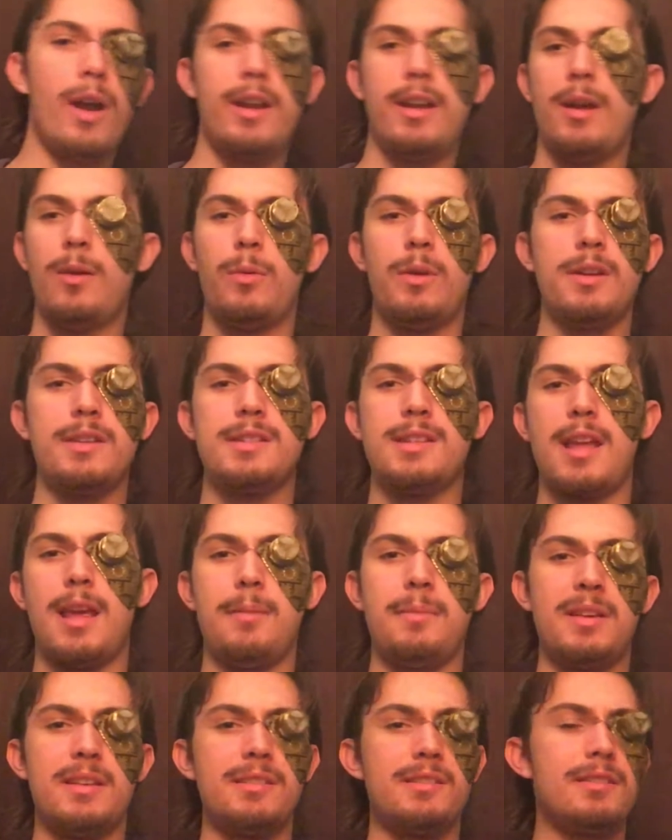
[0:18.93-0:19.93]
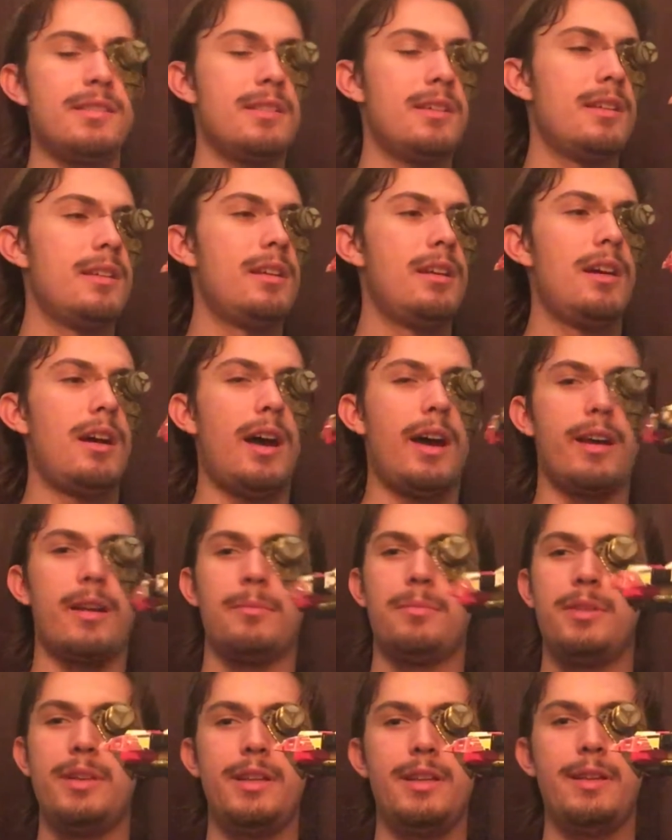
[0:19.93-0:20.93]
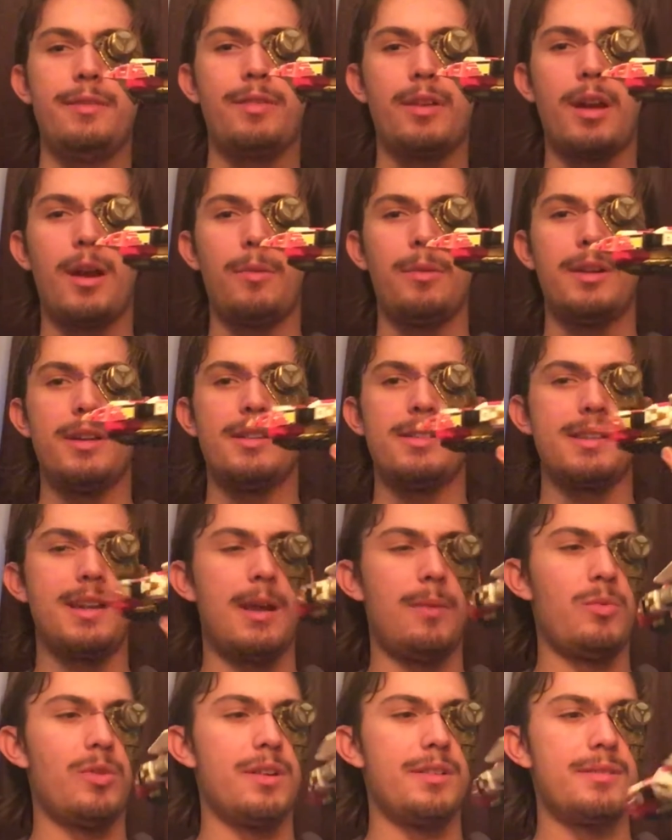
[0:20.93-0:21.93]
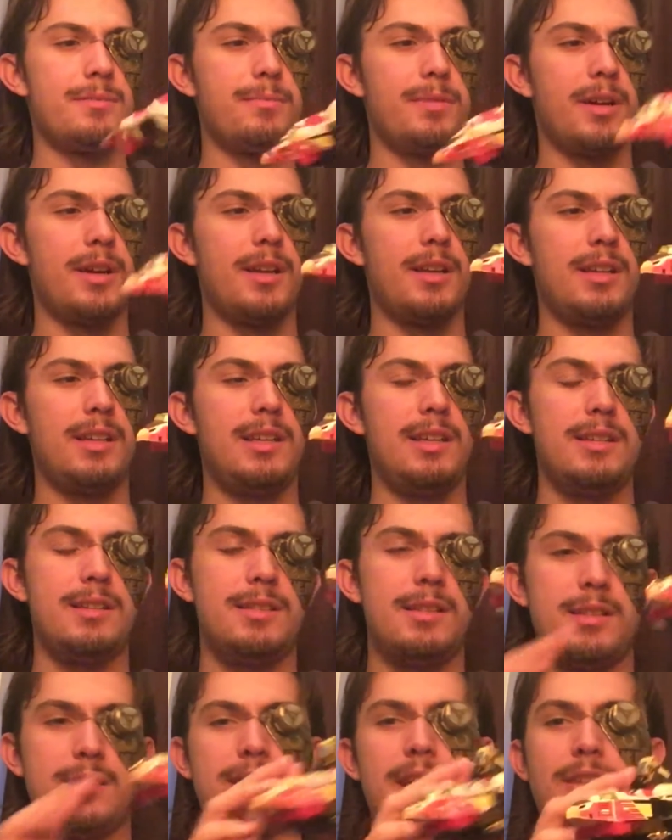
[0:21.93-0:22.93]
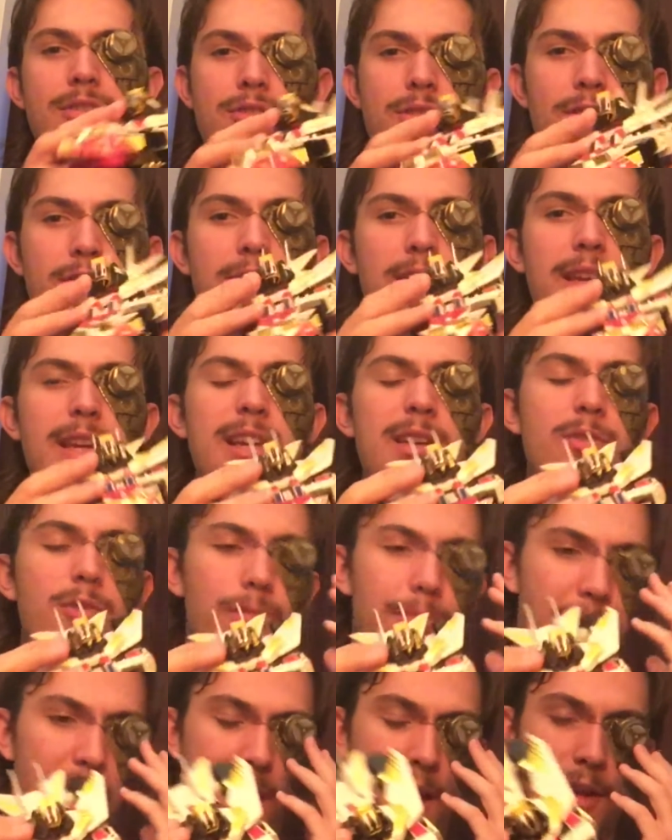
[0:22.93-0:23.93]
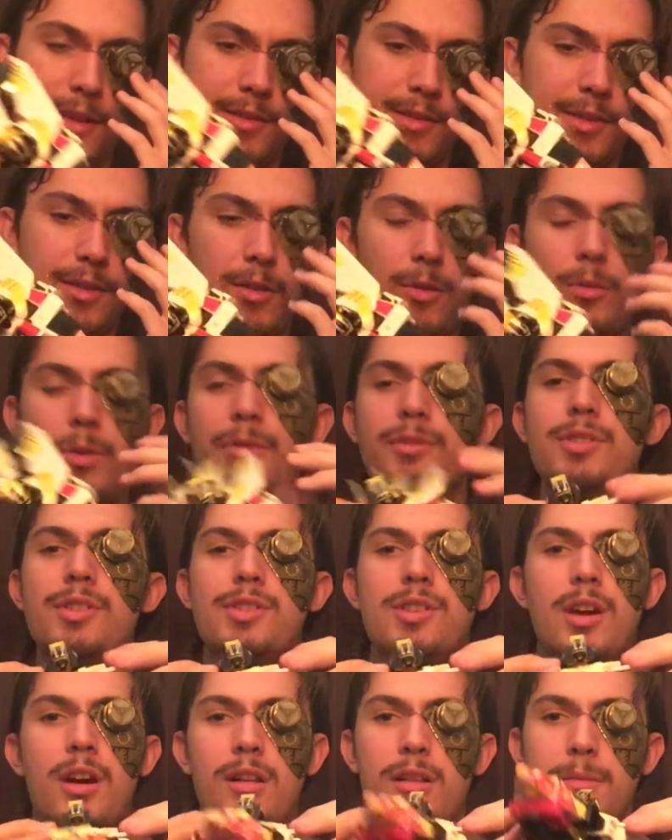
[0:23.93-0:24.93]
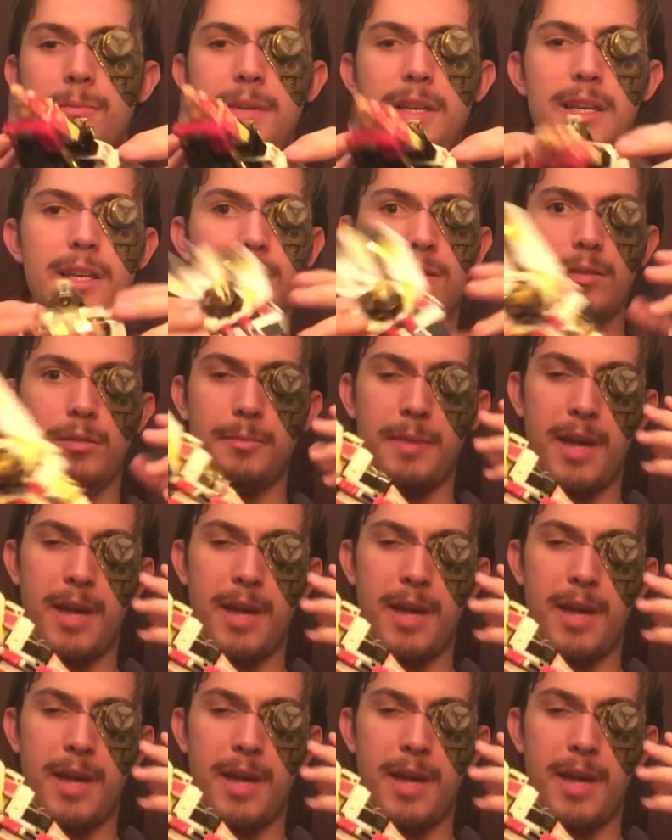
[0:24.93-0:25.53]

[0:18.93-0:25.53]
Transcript: idea what his name is. I completely forgot what his name was, but he's essentially an Eagle Man, so we'll just call him Eagle